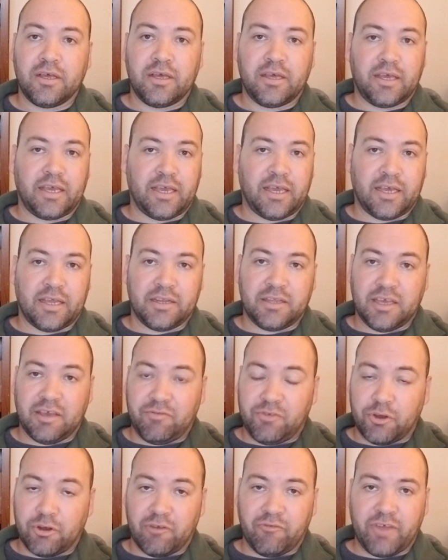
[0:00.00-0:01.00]
And if
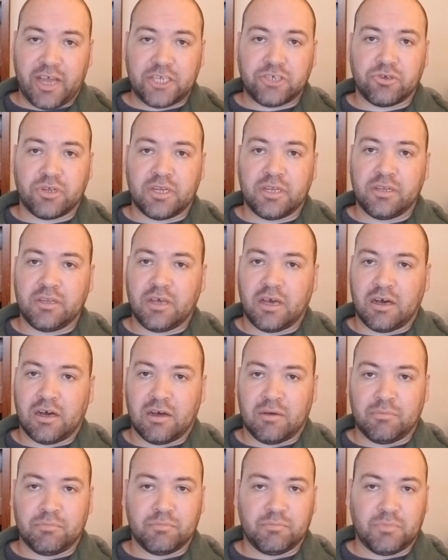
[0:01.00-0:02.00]
you're a veteran,
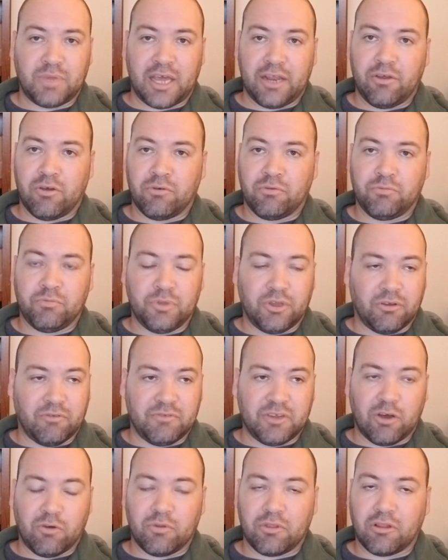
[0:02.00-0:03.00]
I know,
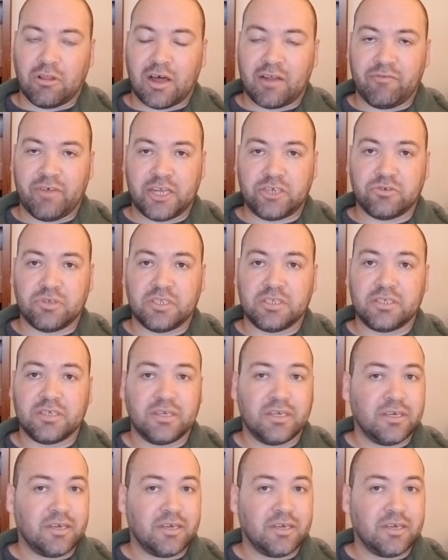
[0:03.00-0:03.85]
dealt with a lot of veterans,